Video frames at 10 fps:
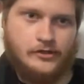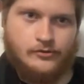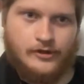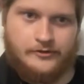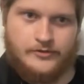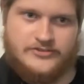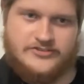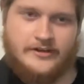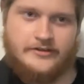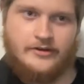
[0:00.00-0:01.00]
one, which
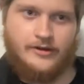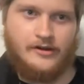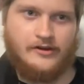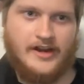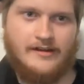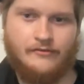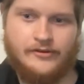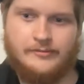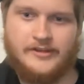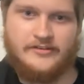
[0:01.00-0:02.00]
I no longer have
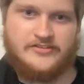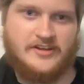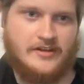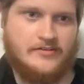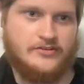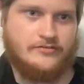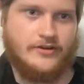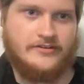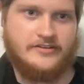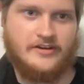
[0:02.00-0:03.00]
with me because I gave it to a
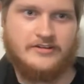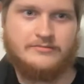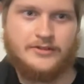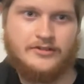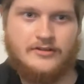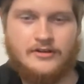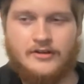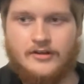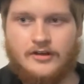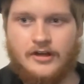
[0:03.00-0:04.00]
friend today.
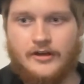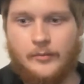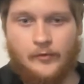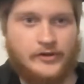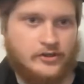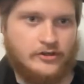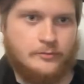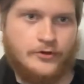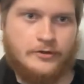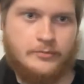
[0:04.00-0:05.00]
But we could
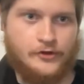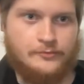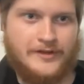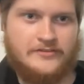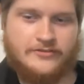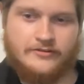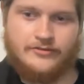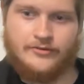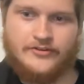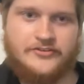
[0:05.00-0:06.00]
print a blue Benchy if
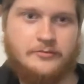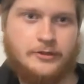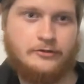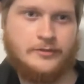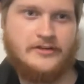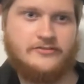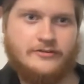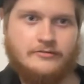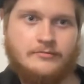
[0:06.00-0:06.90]
you want to see a blue Benchy.